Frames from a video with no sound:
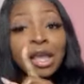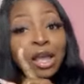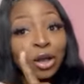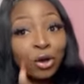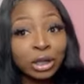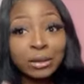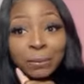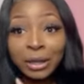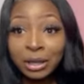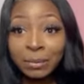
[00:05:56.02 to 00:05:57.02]
Got the
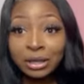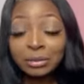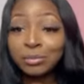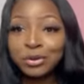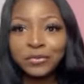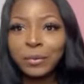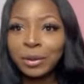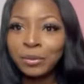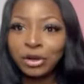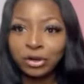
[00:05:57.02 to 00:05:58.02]
baby, beautiful
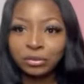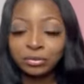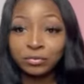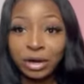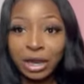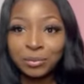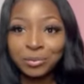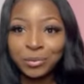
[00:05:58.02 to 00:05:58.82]
baby girl, right?